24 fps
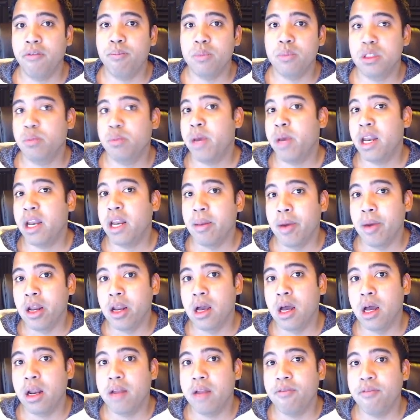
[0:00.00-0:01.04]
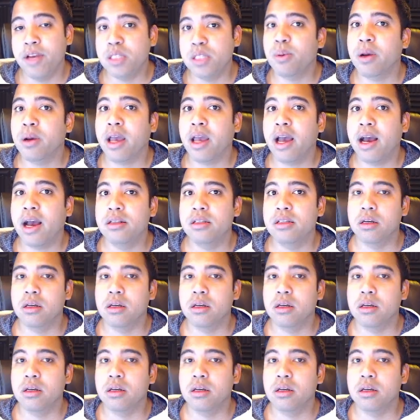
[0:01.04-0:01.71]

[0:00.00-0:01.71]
spending money on Facebook ads.